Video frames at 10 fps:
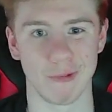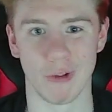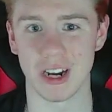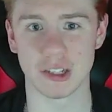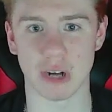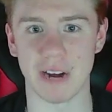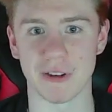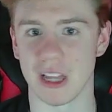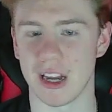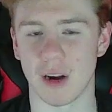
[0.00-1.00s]
What a driver
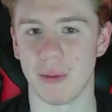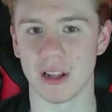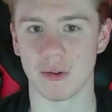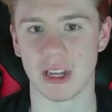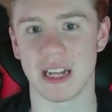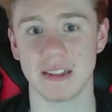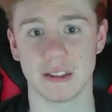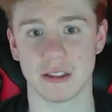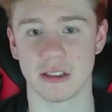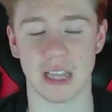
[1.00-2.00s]
lineup, by the way. That
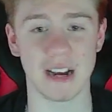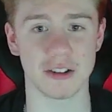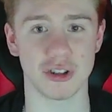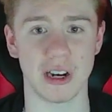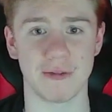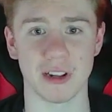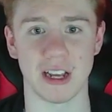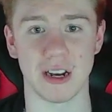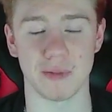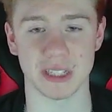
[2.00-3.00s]
driver
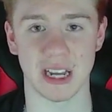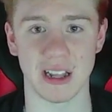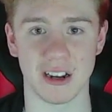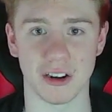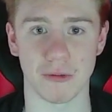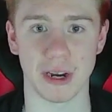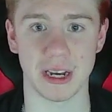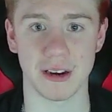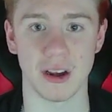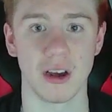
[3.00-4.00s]
lineup is hella
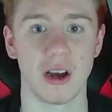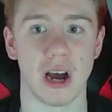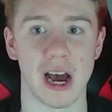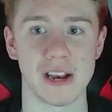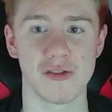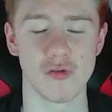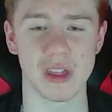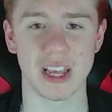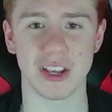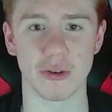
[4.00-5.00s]
underrated. I do
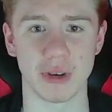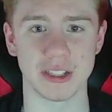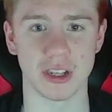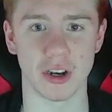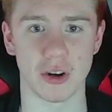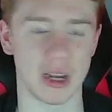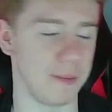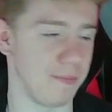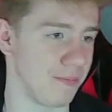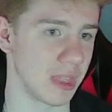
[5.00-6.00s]
think Yuki
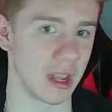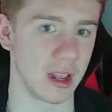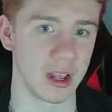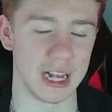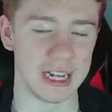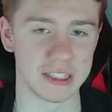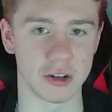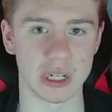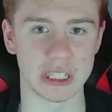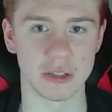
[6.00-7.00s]
Tsunoda is
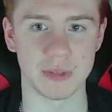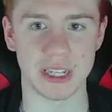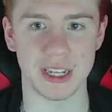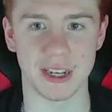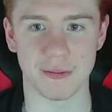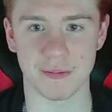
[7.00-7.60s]
going to be,